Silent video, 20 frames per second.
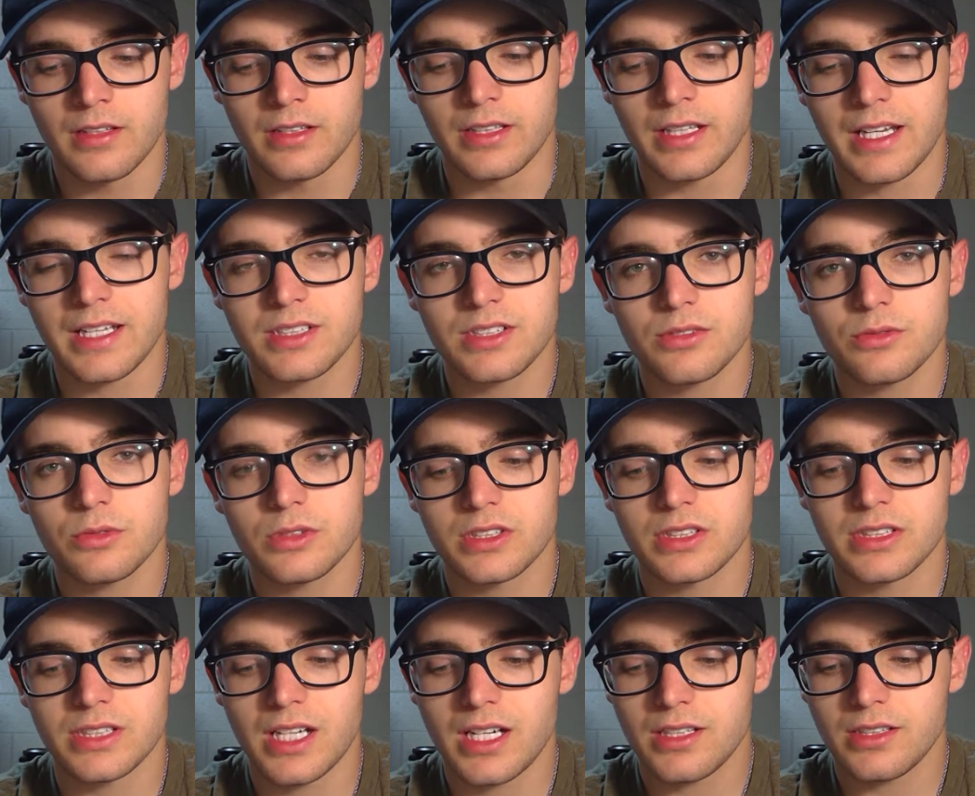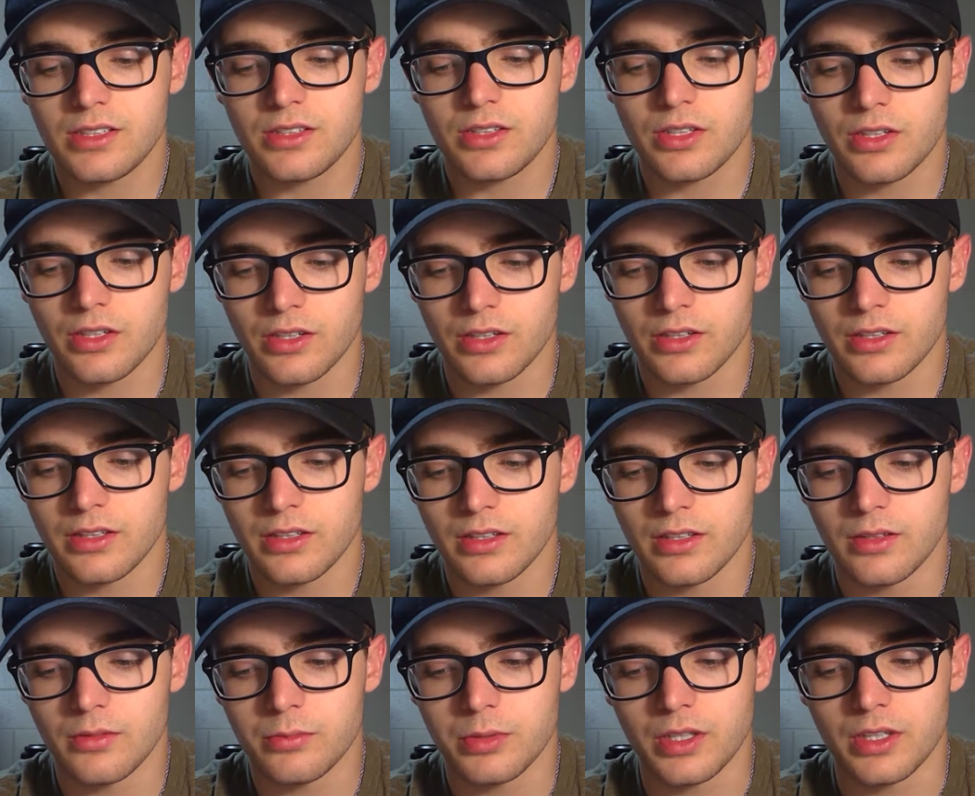NASA was not deterred,
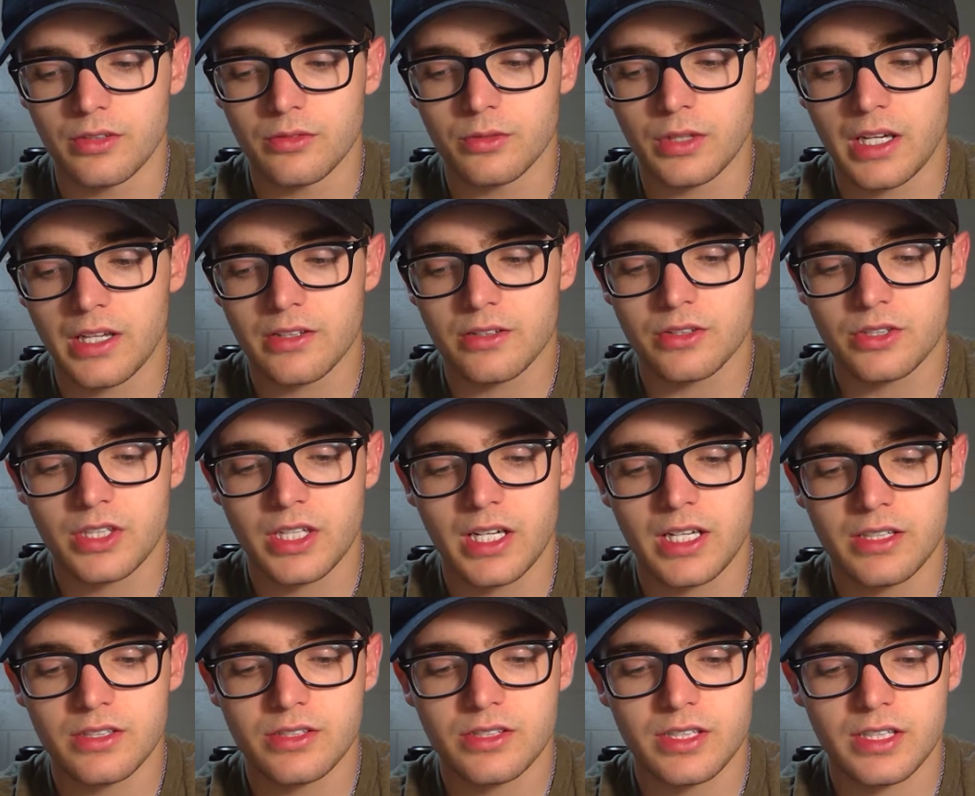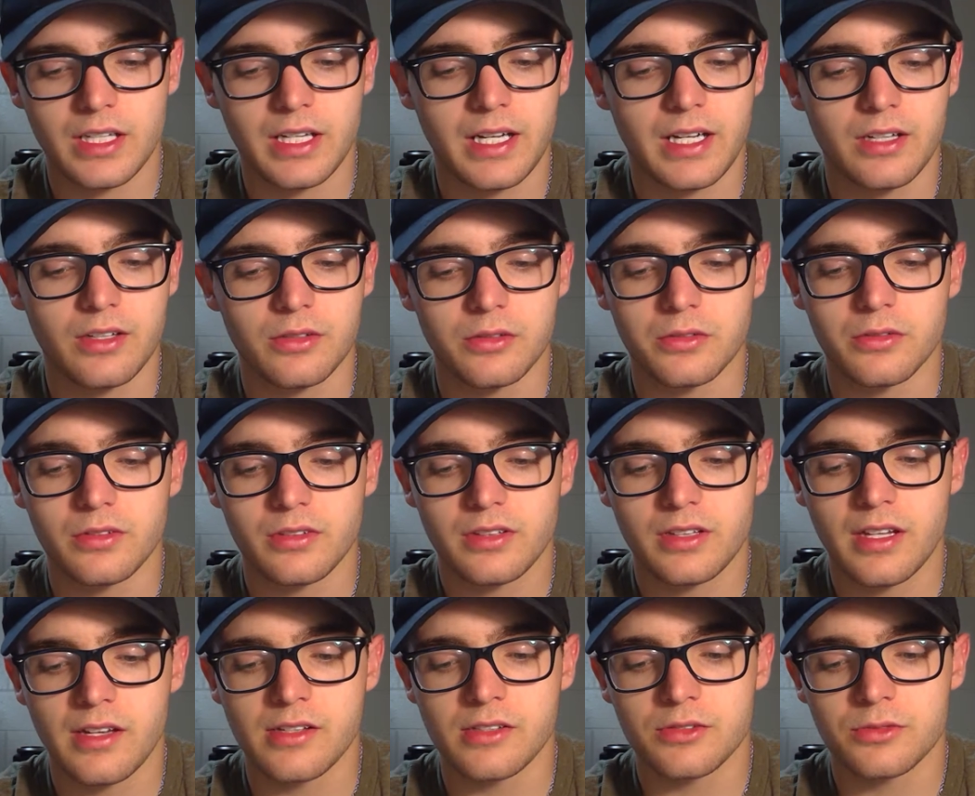but rather changed how
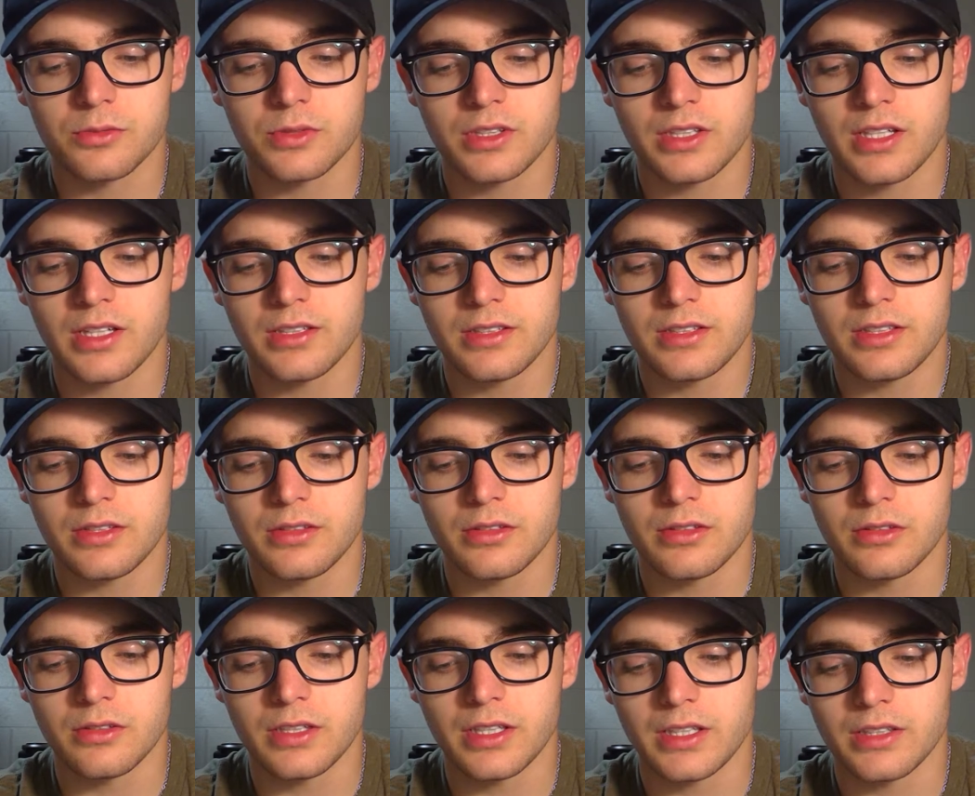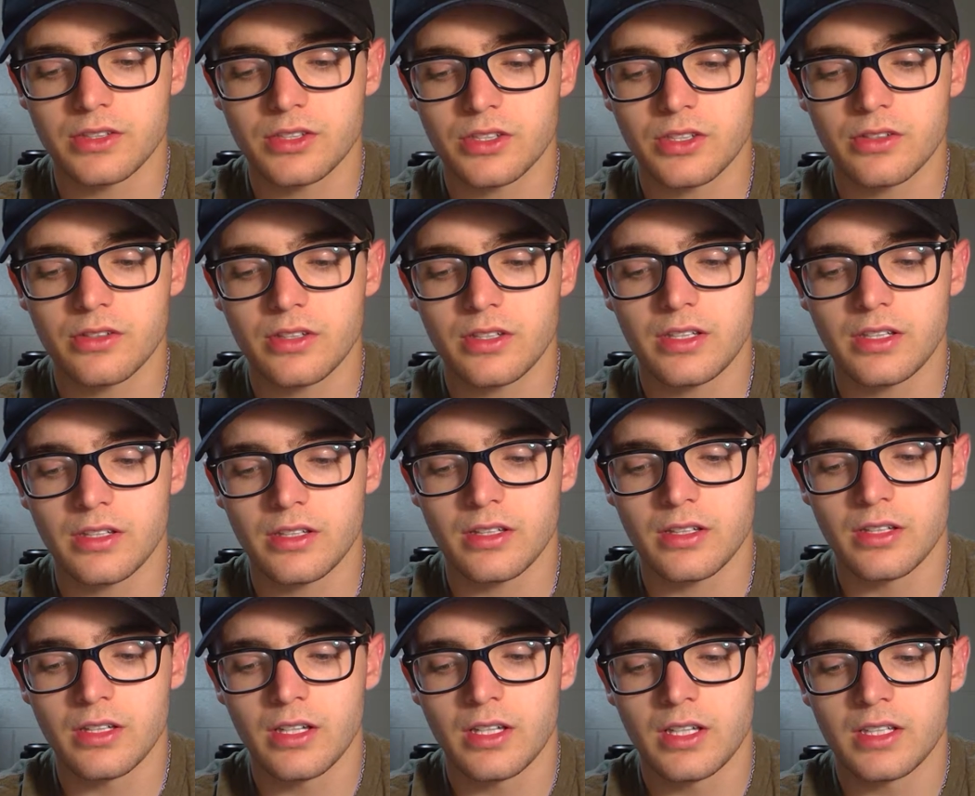things were done to ensure the
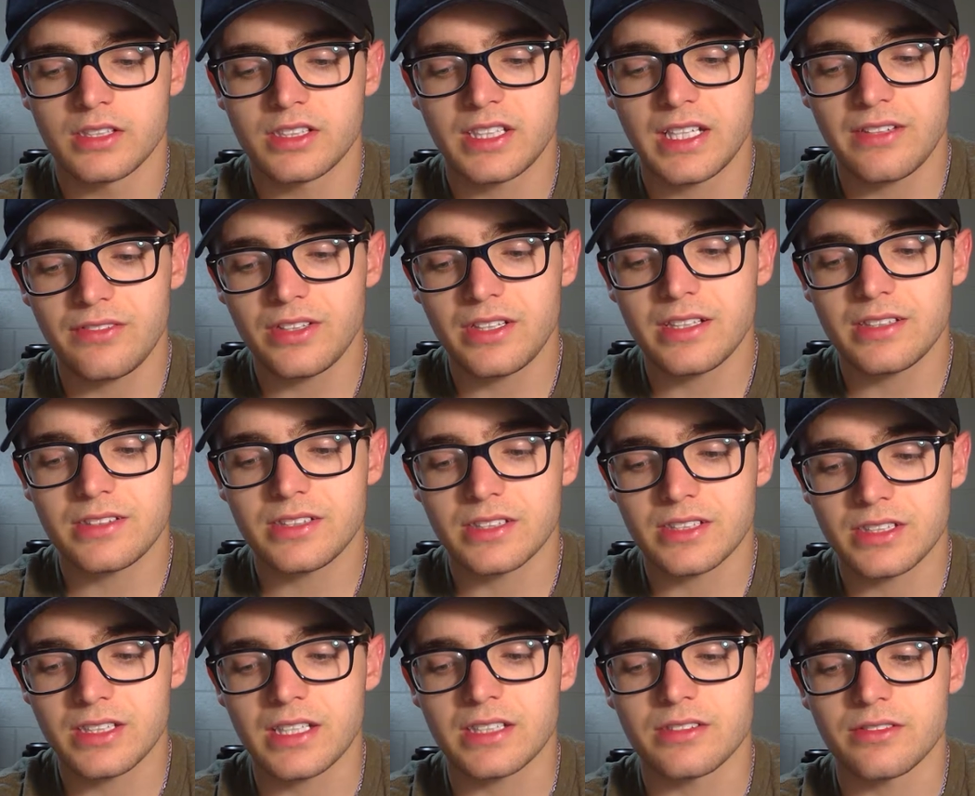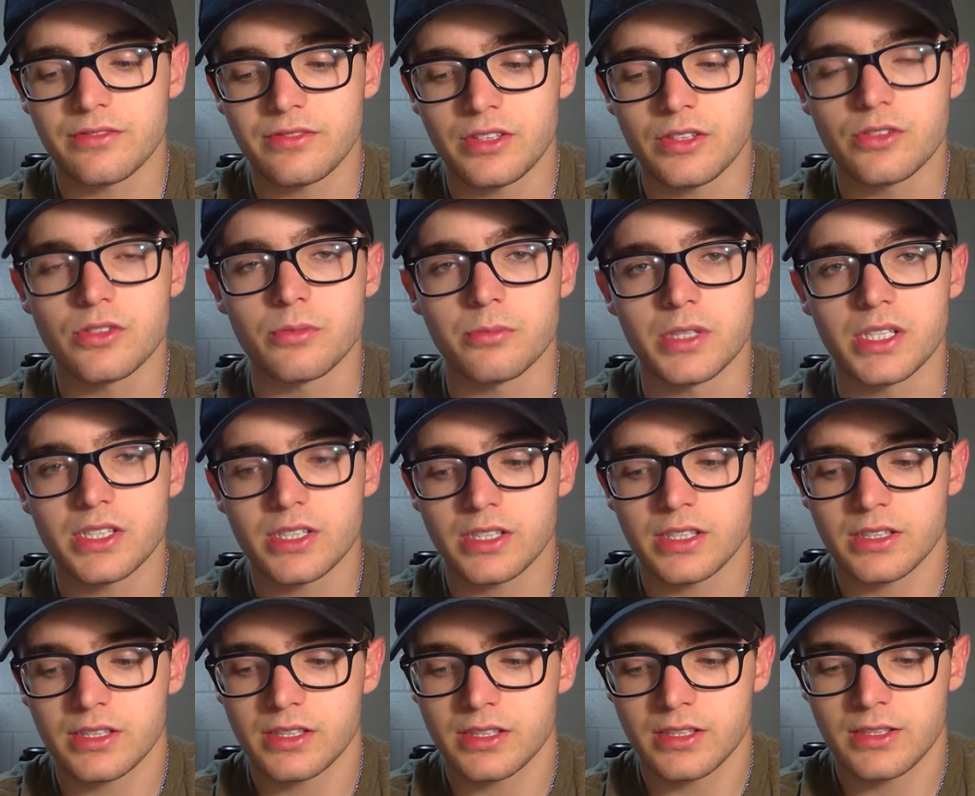safety and success of future
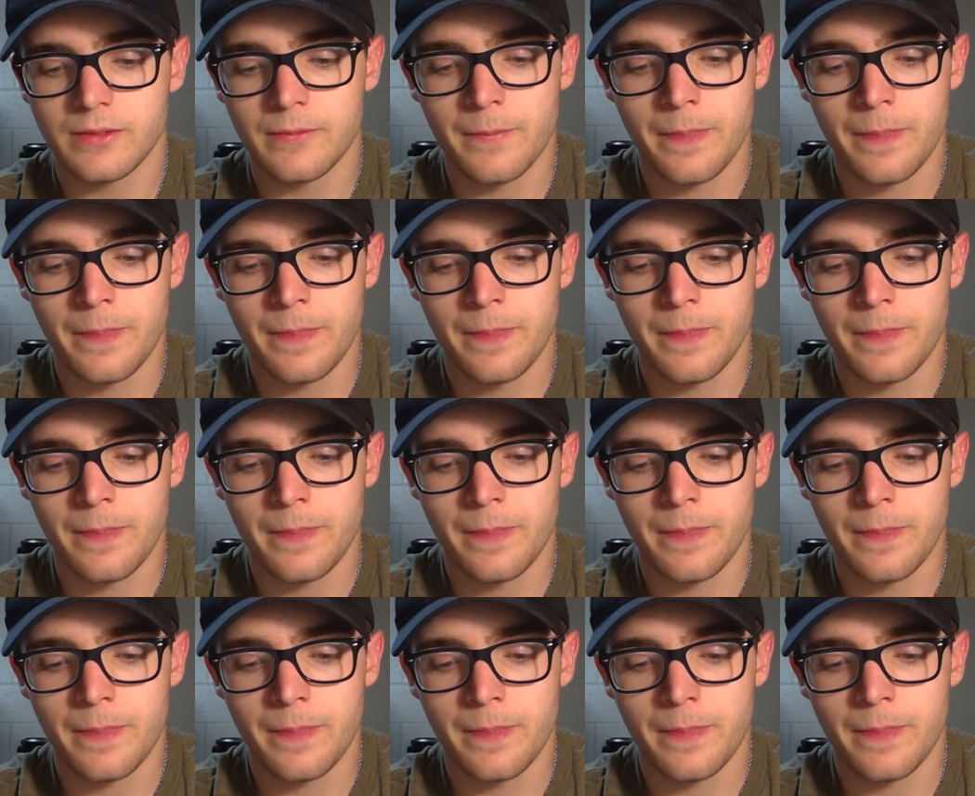missions.